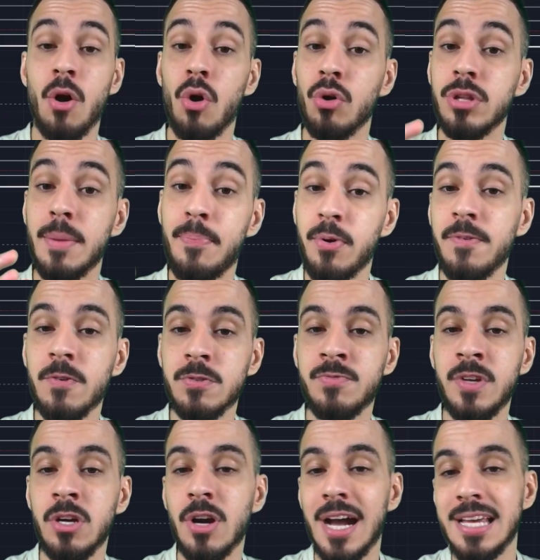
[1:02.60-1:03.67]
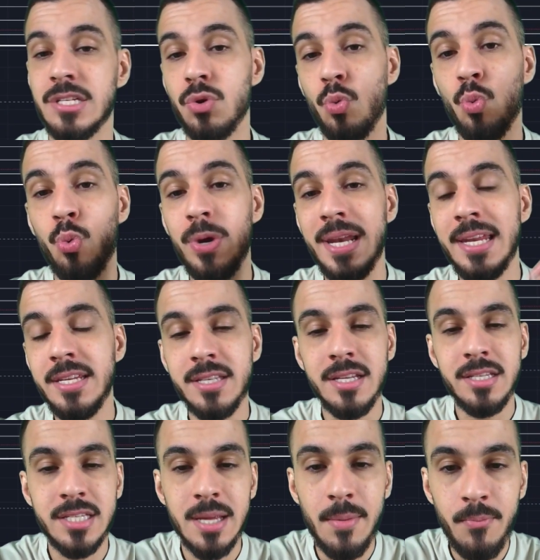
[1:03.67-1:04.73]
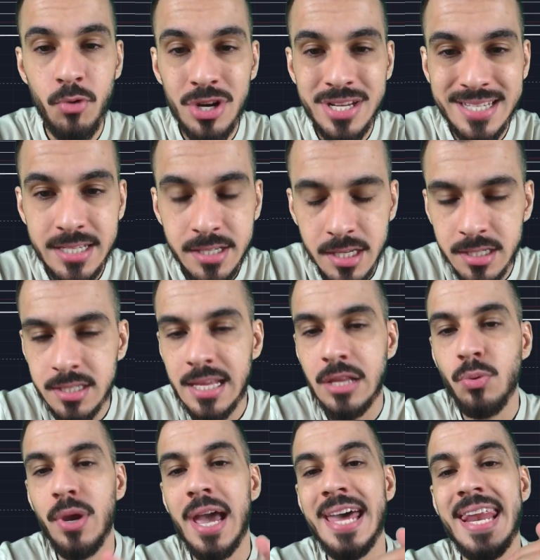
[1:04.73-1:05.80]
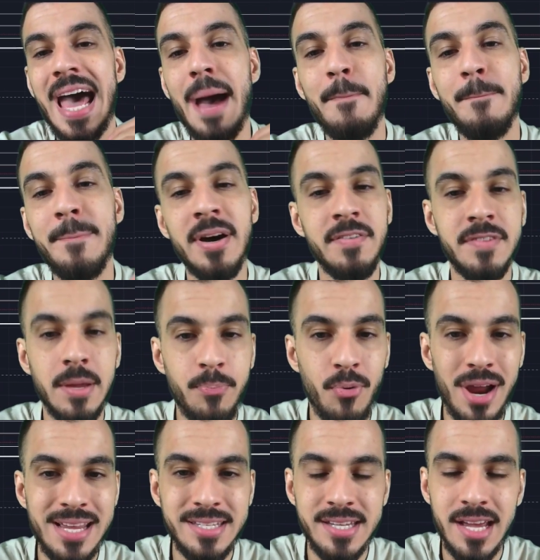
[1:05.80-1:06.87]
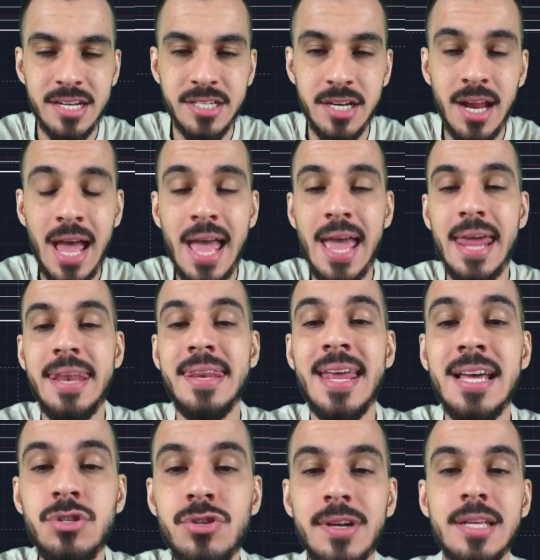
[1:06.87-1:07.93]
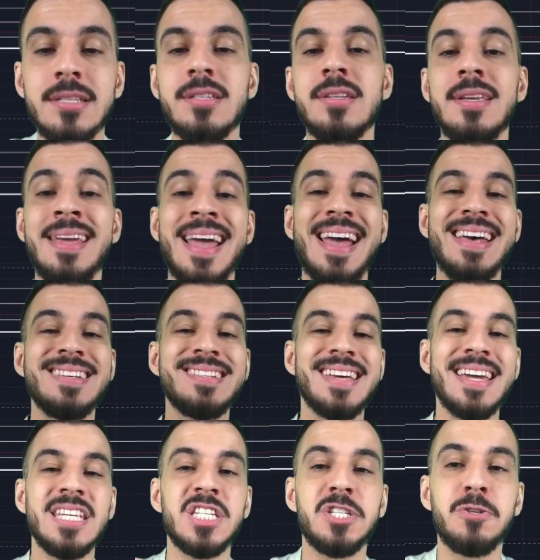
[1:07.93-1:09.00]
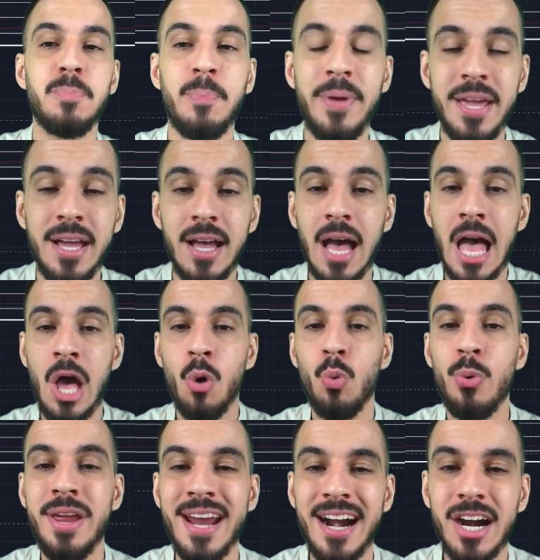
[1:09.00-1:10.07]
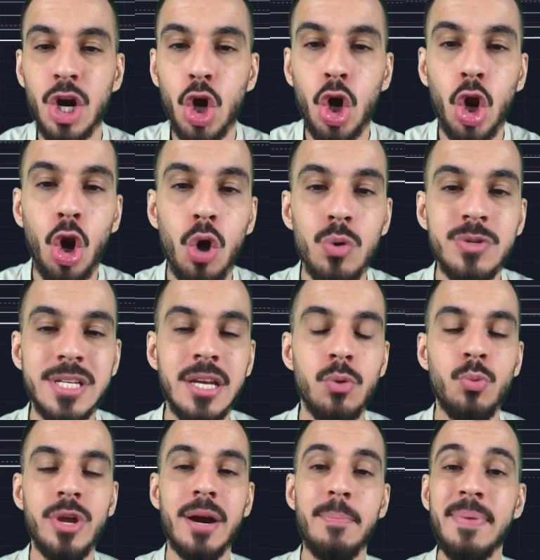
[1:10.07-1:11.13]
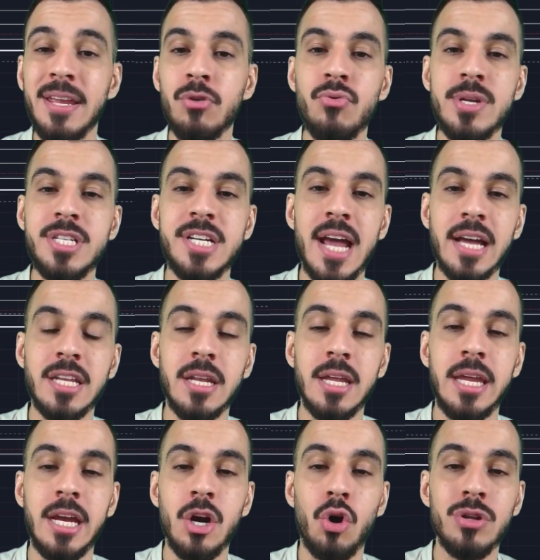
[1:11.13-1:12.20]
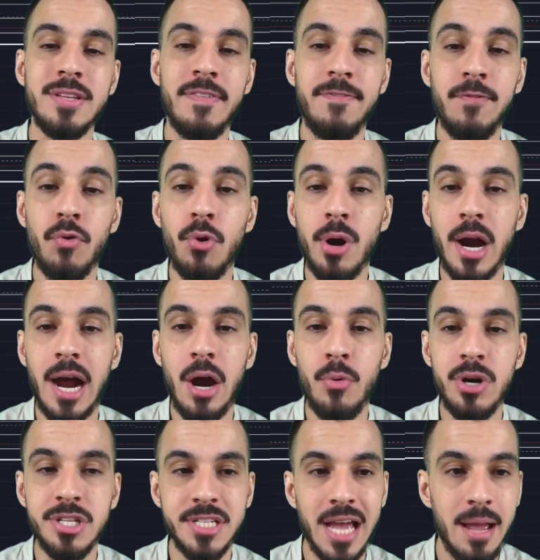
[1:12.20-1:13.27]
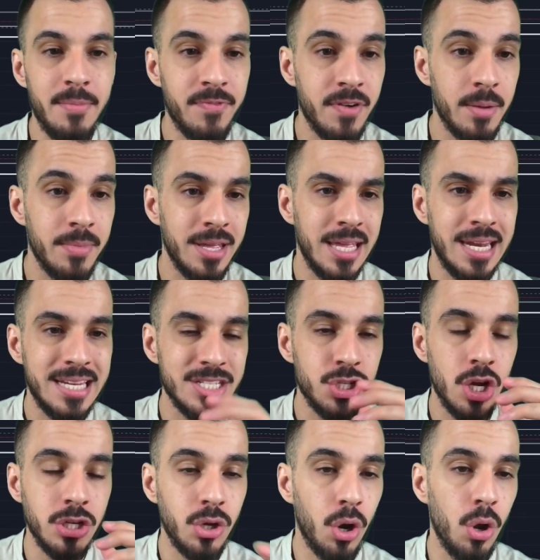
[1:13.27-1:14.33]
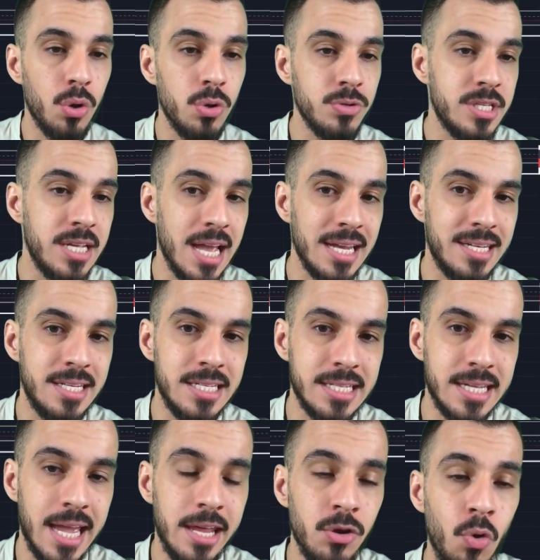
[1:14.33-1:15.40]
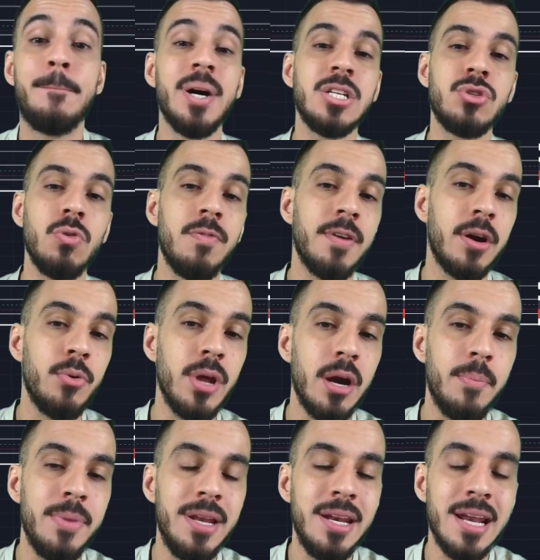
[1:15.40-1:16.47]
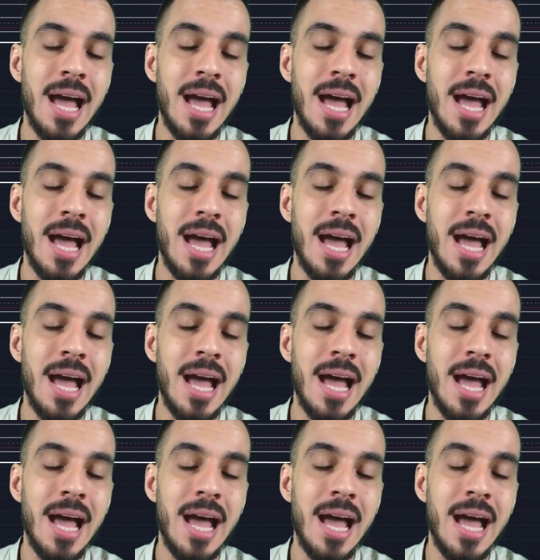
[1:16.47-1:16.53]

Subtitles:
On the previous video guys, we listed some resistance that we had above the price action, and as you can see, as I speak, we are being rejected here on the 4-hour time frame. It is not closed yet, this candle, but so far we are being